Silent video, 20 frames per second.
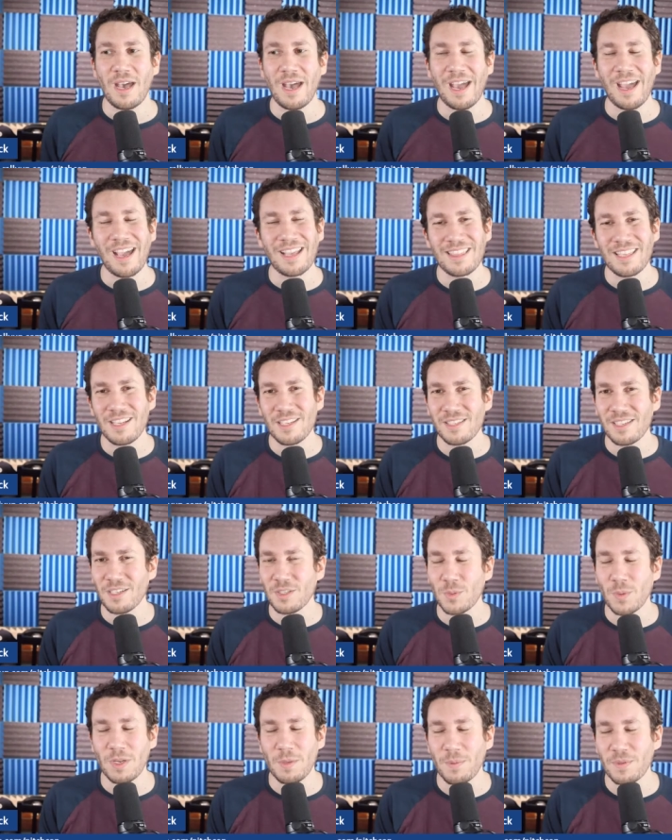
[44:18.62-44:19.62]
I, think it's like a
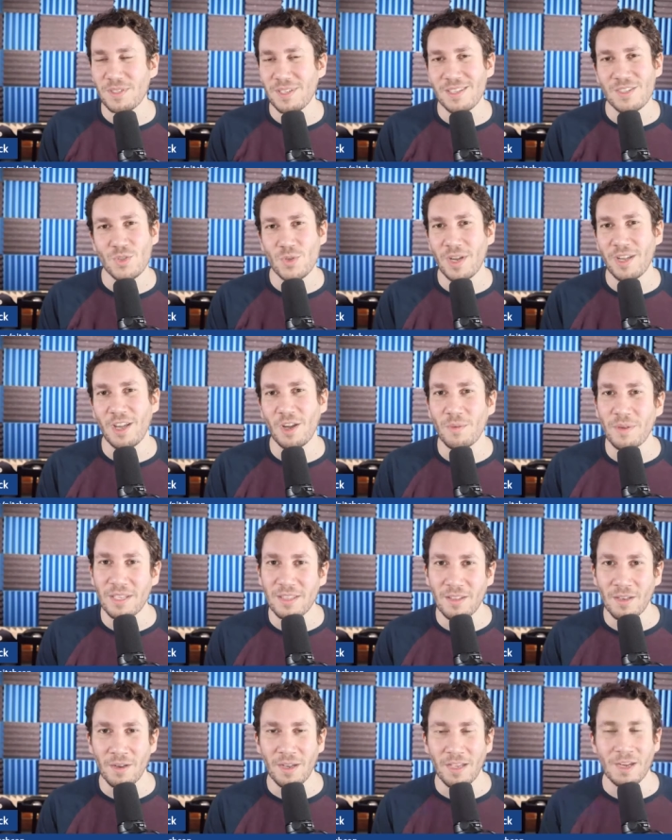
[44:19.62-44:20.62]
20% strikeout rate,
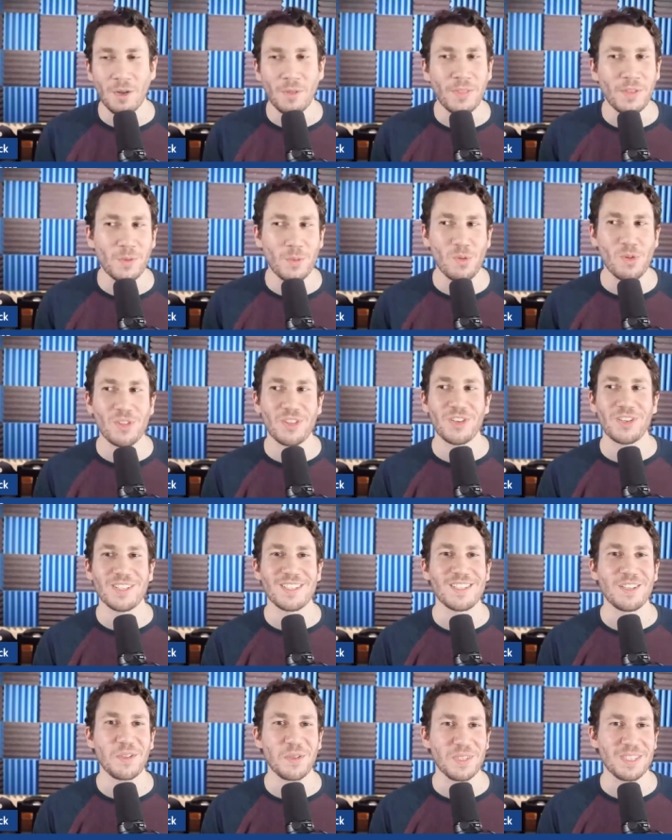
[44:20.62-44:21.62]
though. And I don't think we're really going to
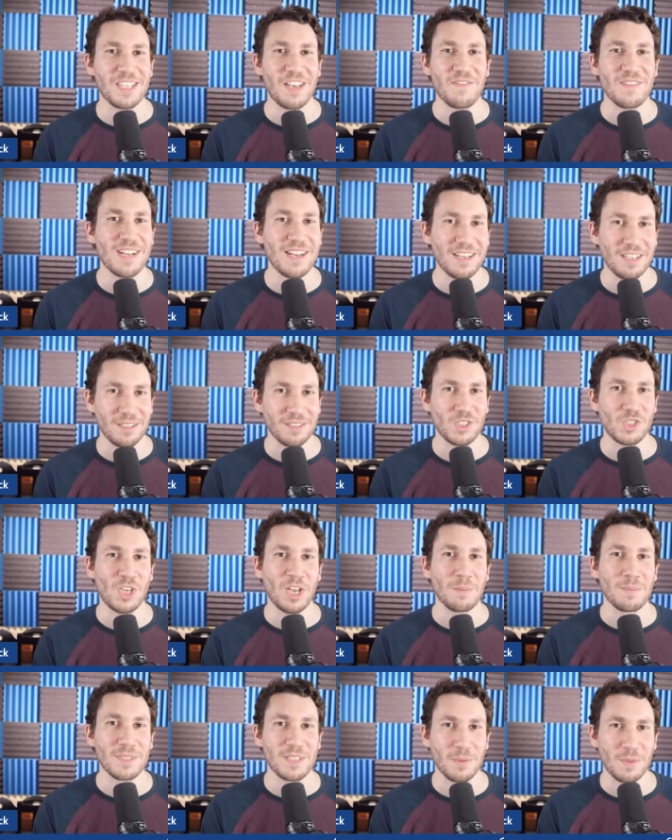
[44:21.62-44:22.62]
see those seven inning
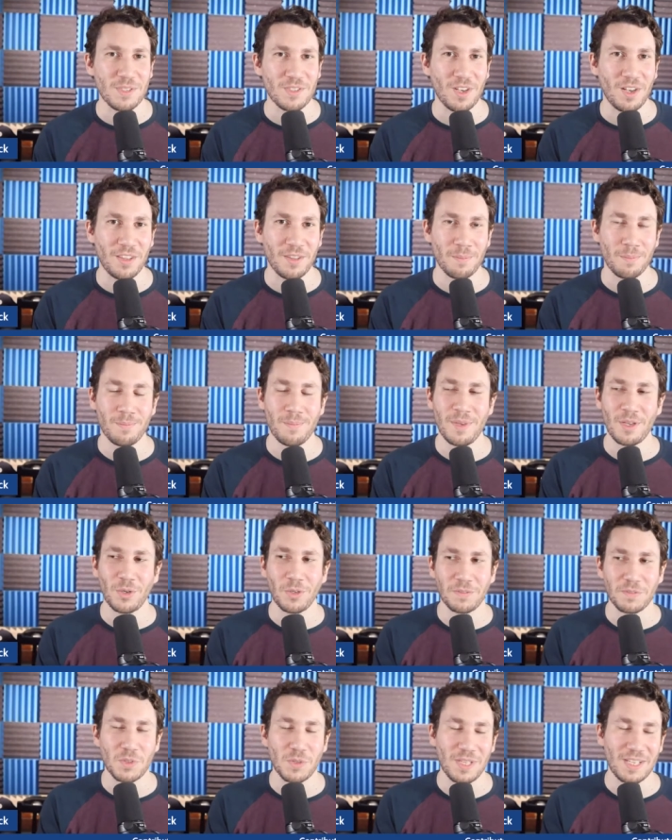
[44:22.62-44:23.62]
gems that we saw in the middle
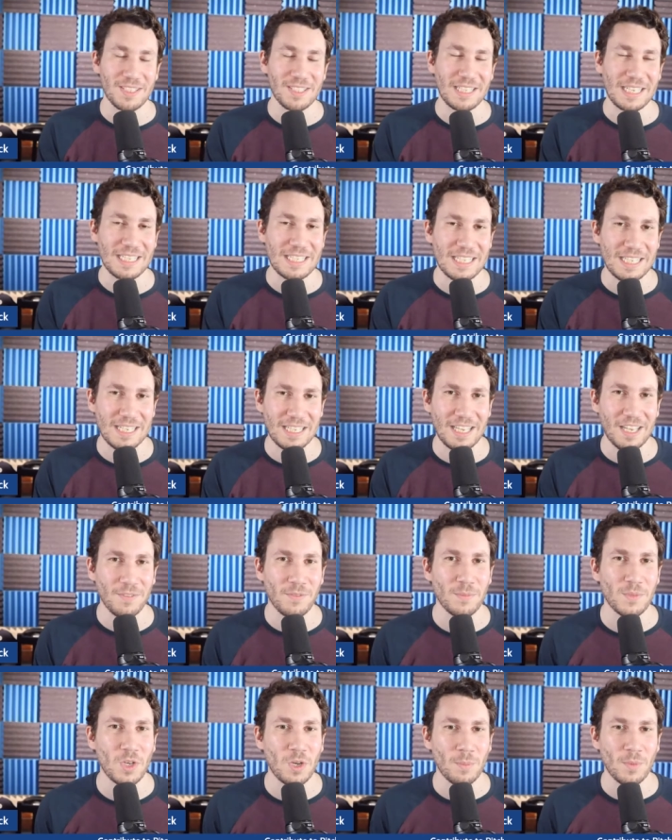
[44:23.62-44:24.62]
of 2019 again
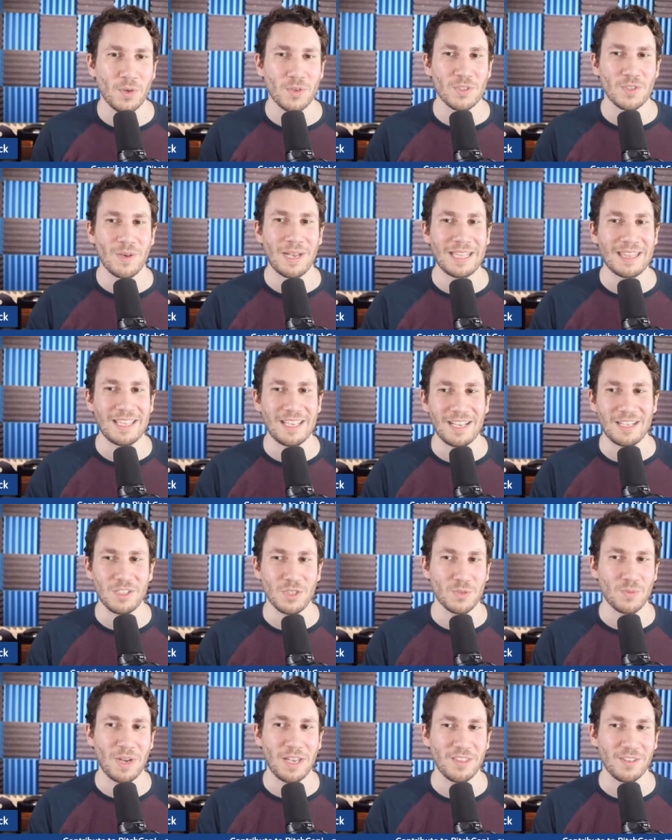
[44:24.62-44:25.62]
from Yarbrough. So I think I'd
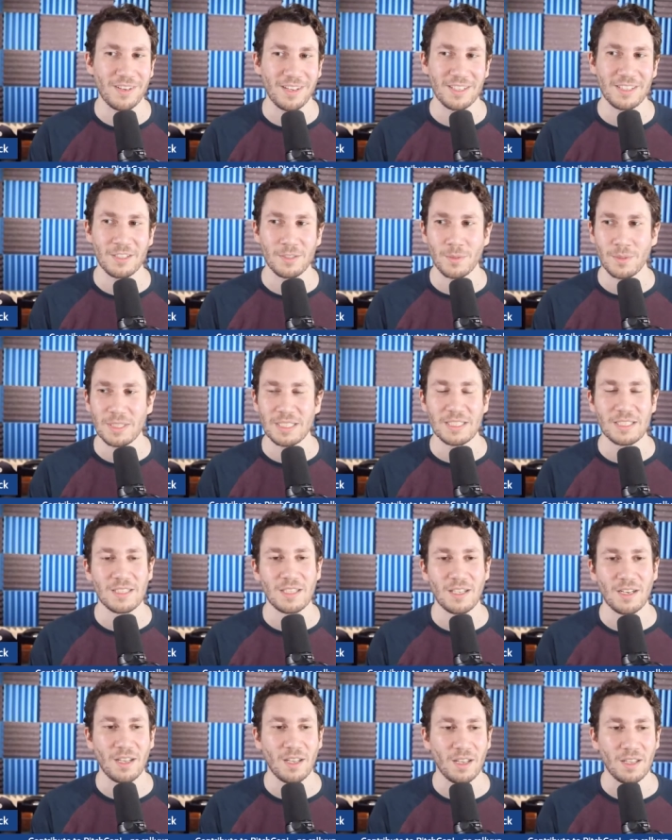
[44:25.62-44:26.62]
just rather not deal with it
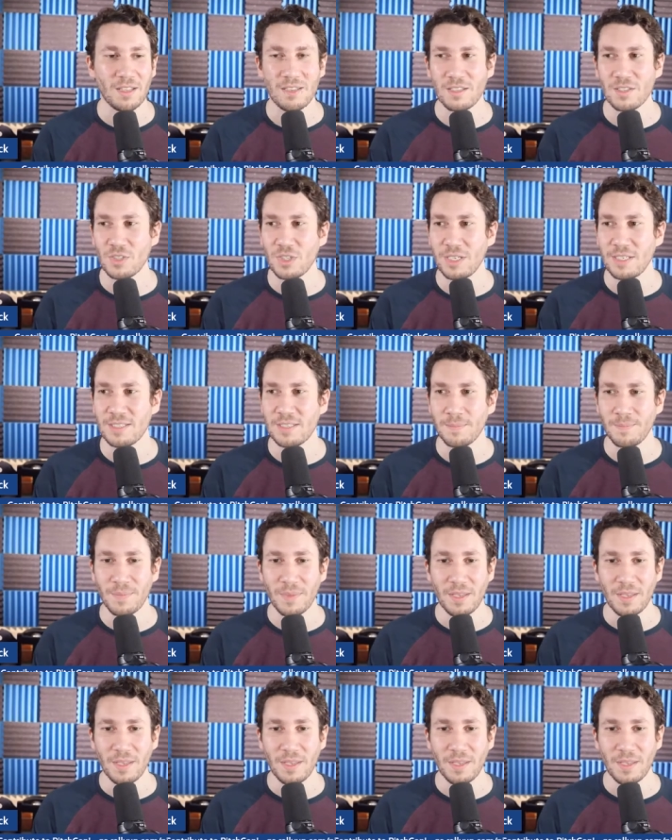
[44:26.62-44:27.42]
than uh, than chase him.